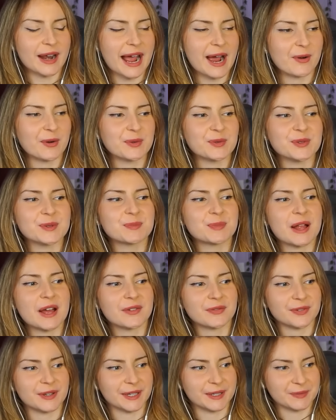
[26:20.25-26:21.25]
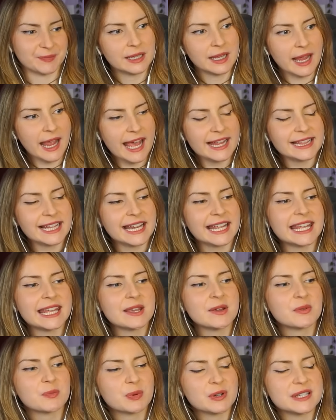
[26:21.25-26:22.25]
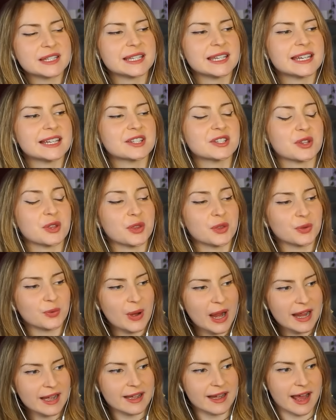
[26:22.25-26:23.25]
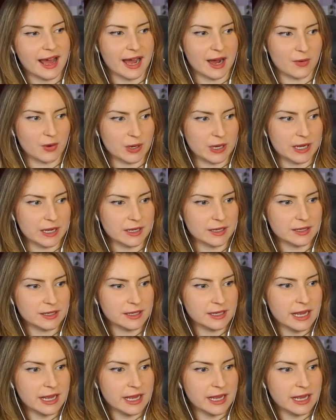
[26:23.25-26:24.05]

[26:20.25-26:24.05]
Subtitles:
Howard was bluffing. And then he proceeded to threaten Howard.